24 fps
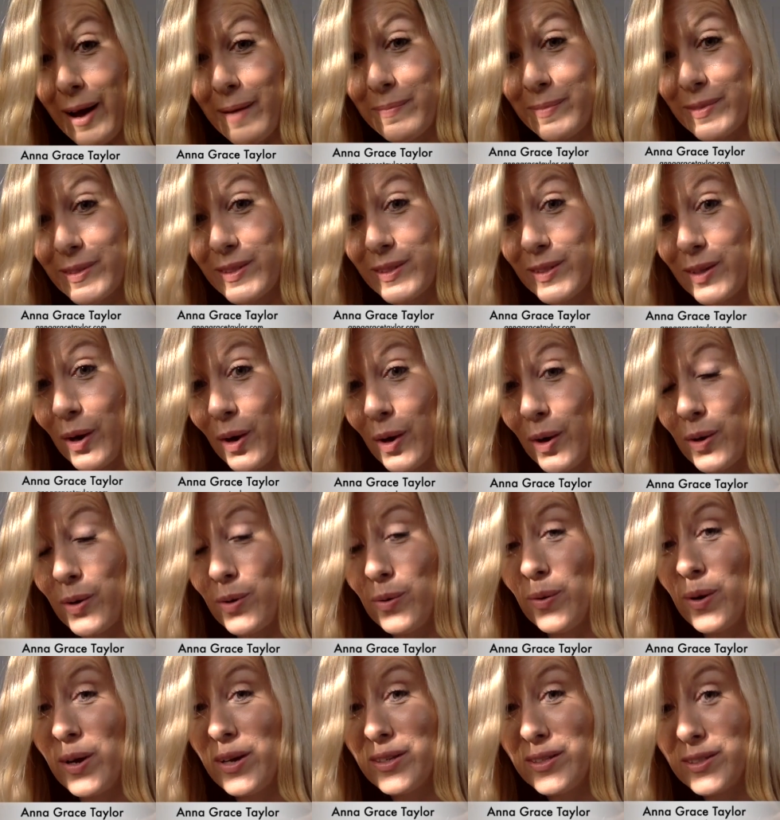I'm
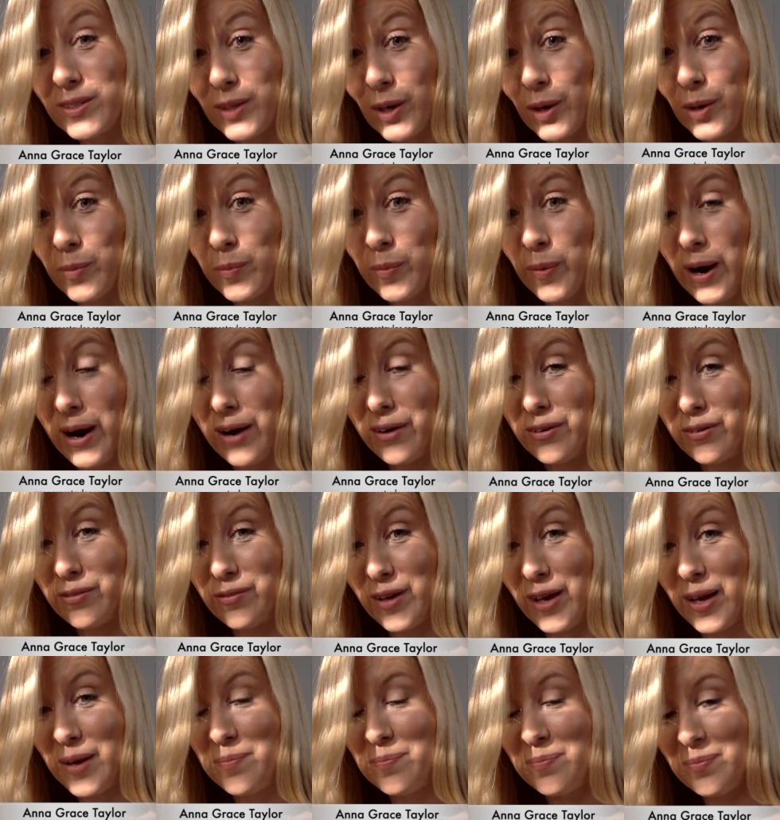so, so proud of
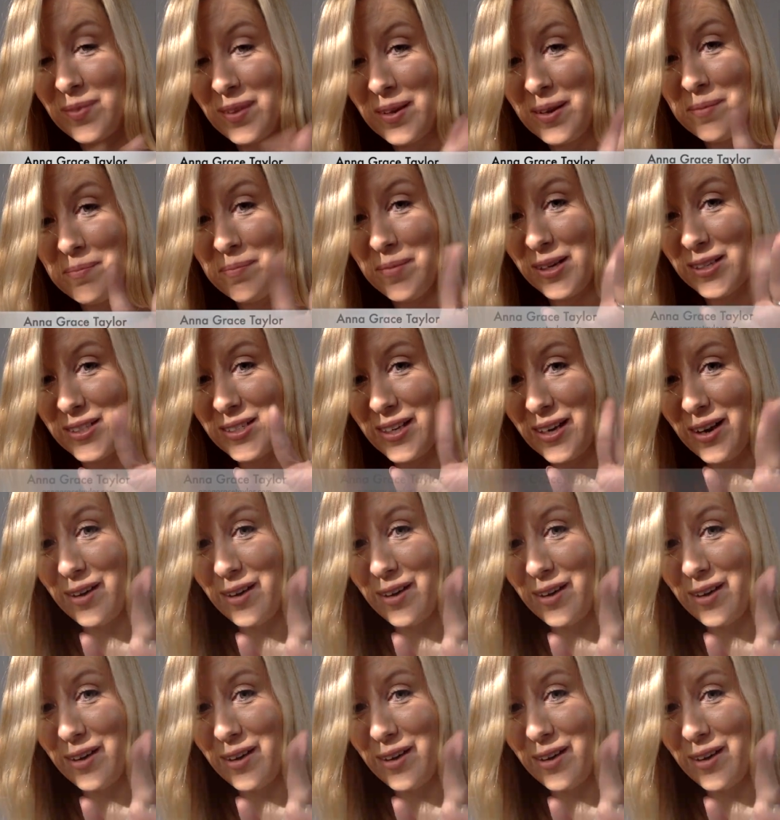it. Much